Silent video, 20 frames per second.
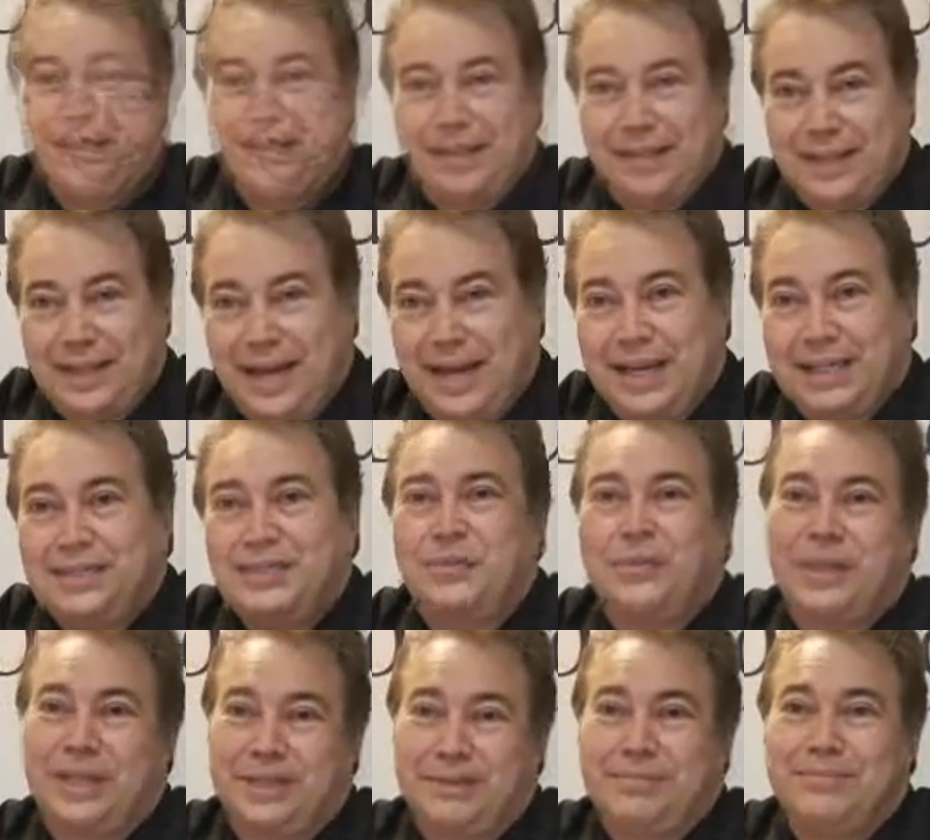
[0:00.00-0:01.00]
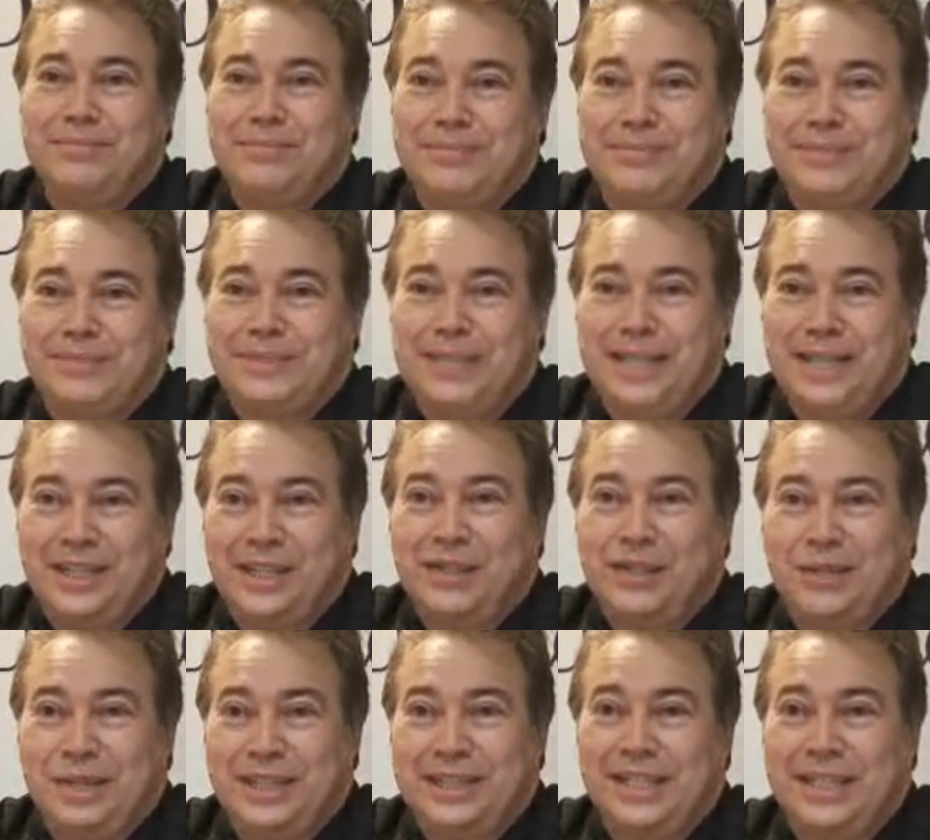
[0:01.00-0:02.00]
That's what
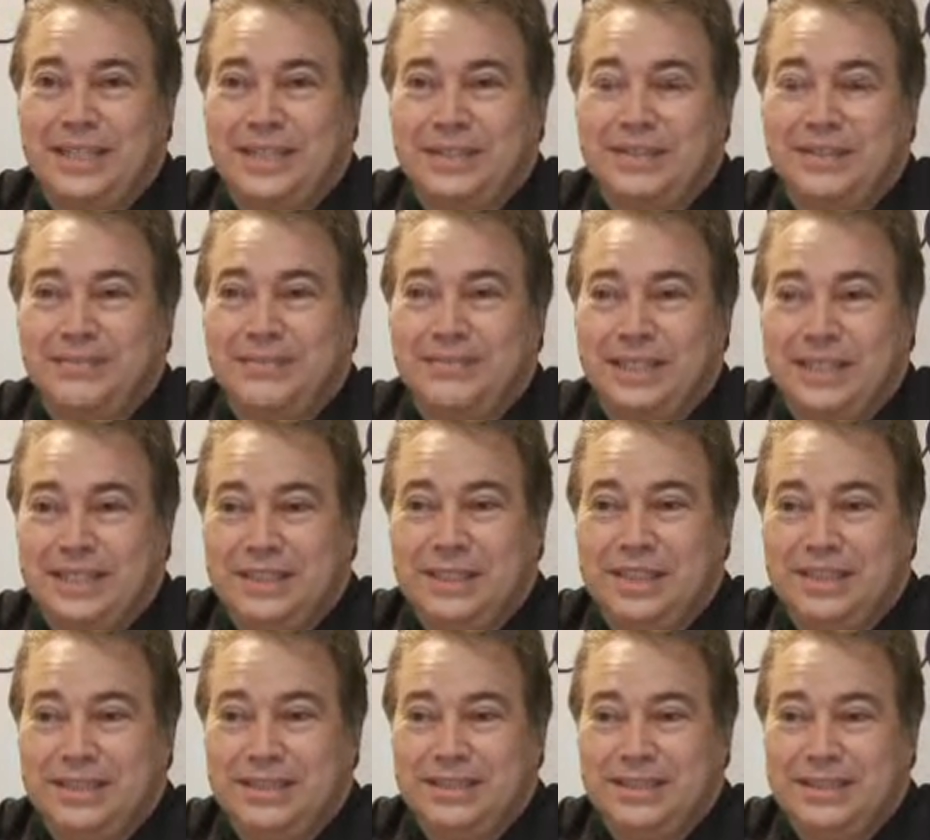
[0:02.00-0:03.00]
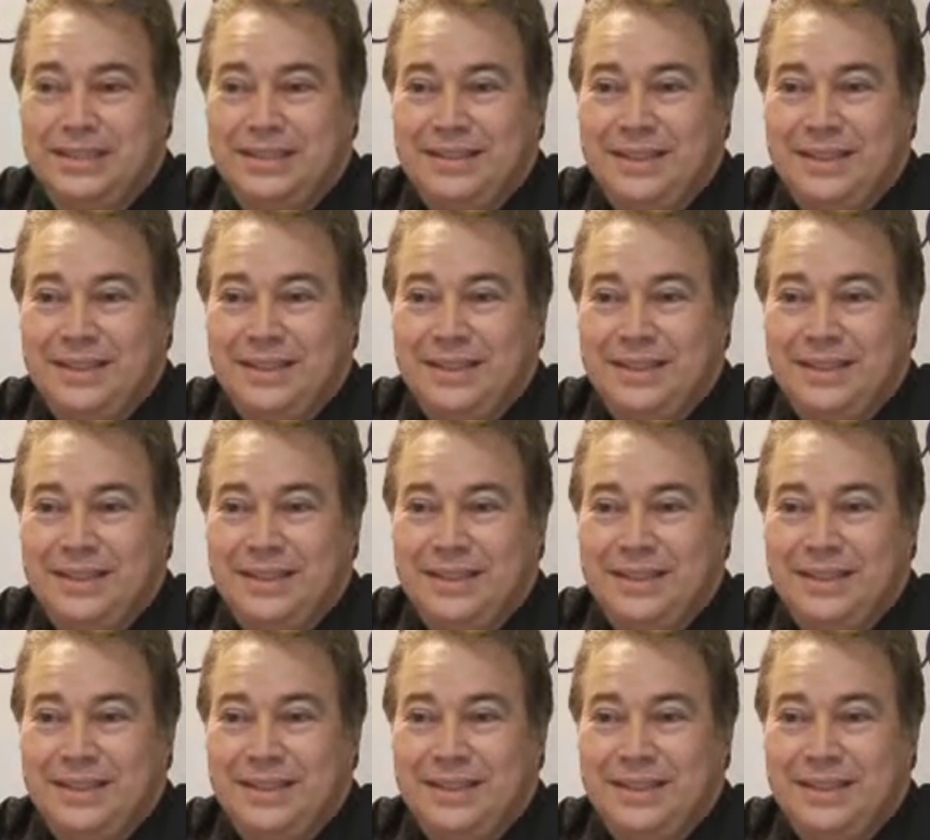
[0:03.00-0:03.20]
DataCore SANsymphony does